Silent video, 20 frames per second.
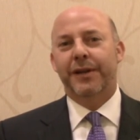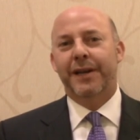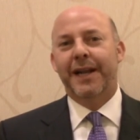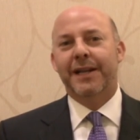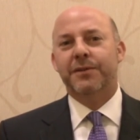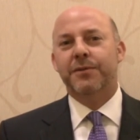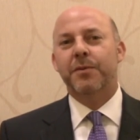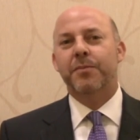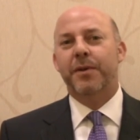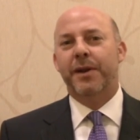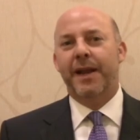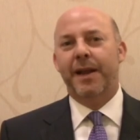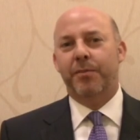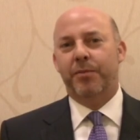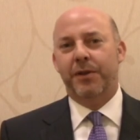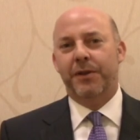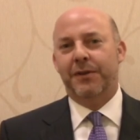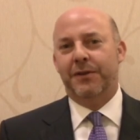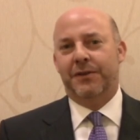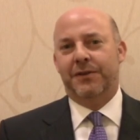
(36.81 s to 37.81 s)
And that's what B'nai
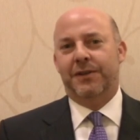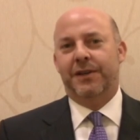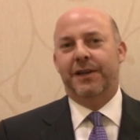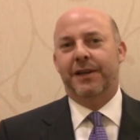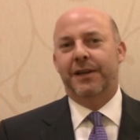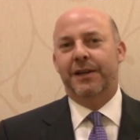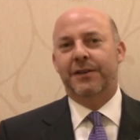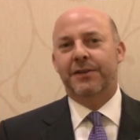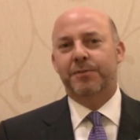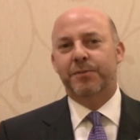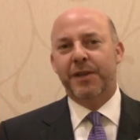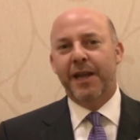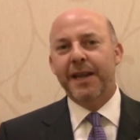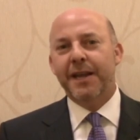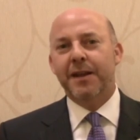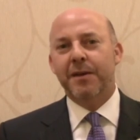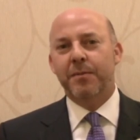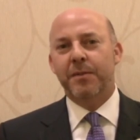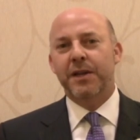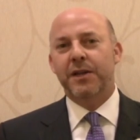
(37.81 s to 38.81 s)
B'rith has done. It's
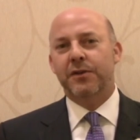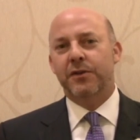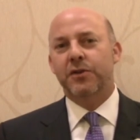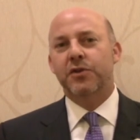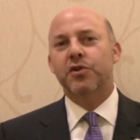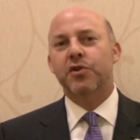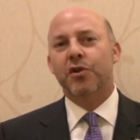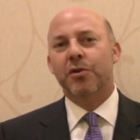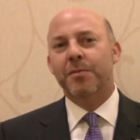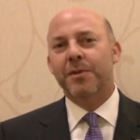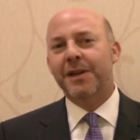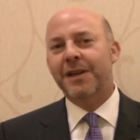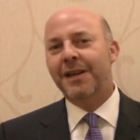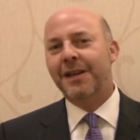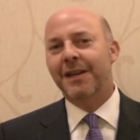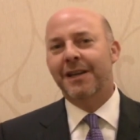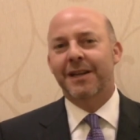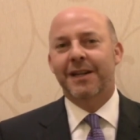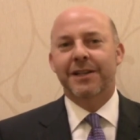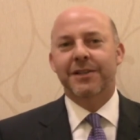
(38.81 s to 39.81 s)
taken me to Germany,
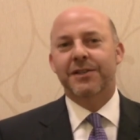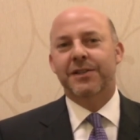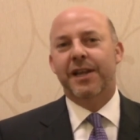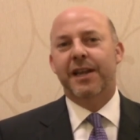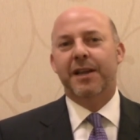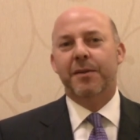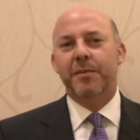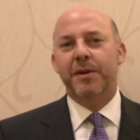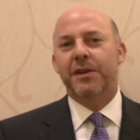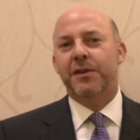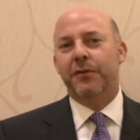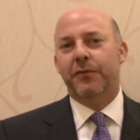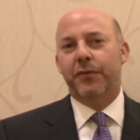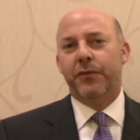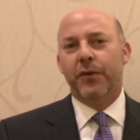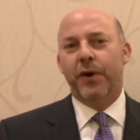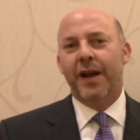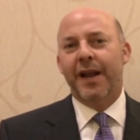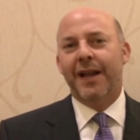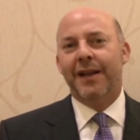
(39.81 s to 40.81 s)
it's taken me to
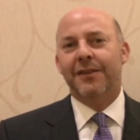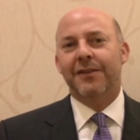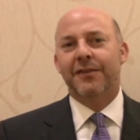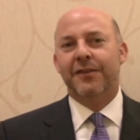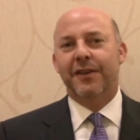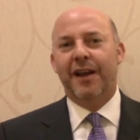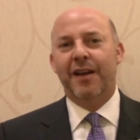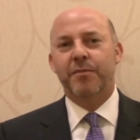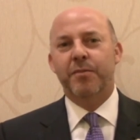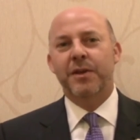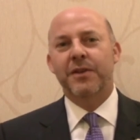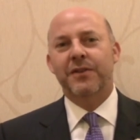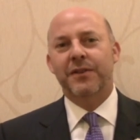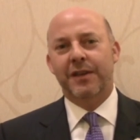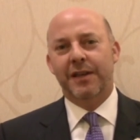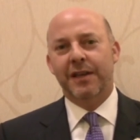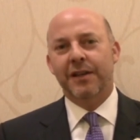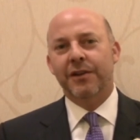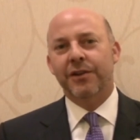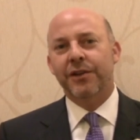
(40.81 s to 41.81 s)
France, I've been
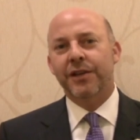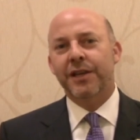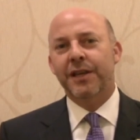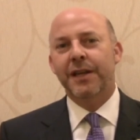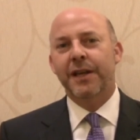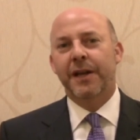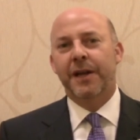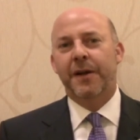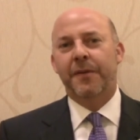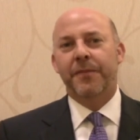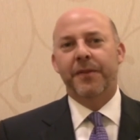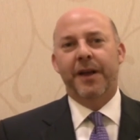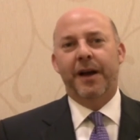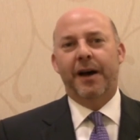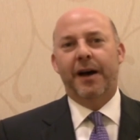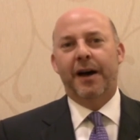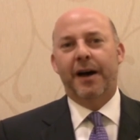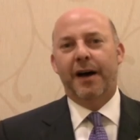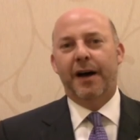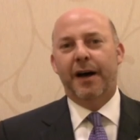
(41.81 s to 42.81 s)
to Italy,
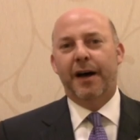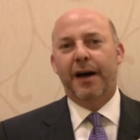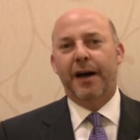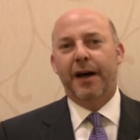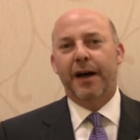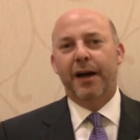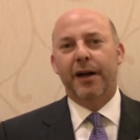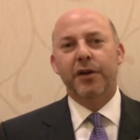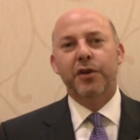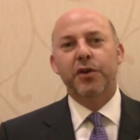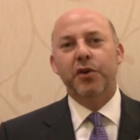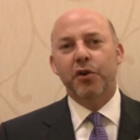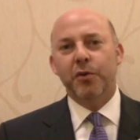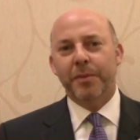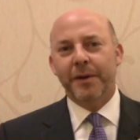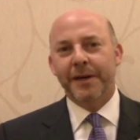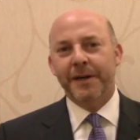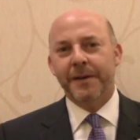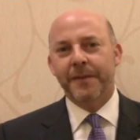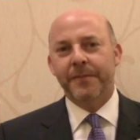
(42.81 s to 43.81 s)
uh,
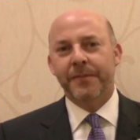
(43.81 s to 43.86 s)
Cuba.